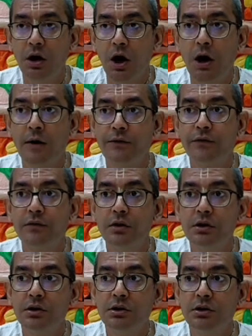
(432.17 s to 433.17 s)
of
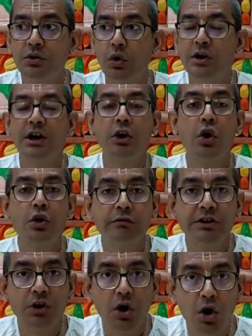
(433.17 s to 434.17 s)
going along
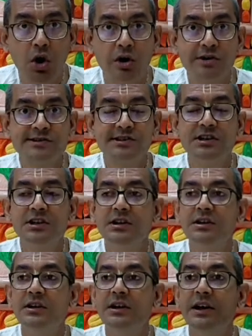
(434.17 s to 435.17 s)
with the horse,
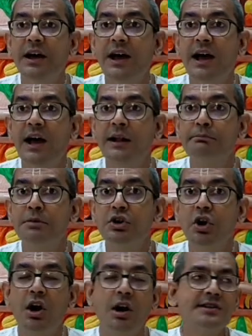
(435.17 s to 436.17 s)
and
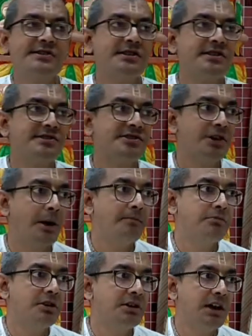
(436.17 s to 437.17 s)
because
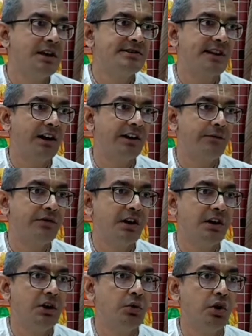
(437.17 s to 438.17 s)
some kings are
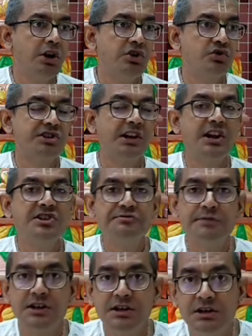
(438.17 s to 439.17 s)
definitely going to challenge
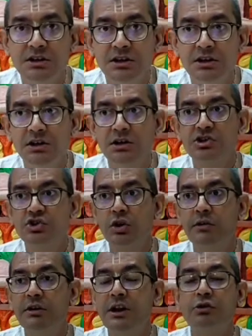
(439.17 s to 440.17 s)
me, so
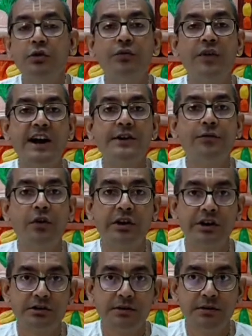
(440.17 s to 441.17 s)
he will have to fight for
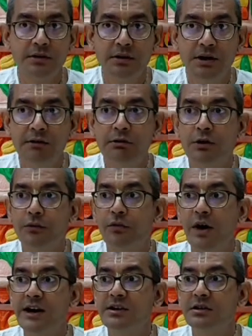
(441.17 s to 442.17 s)
it. He will have to
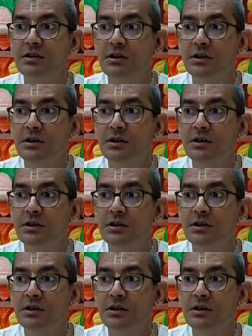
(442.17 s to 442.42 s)
fight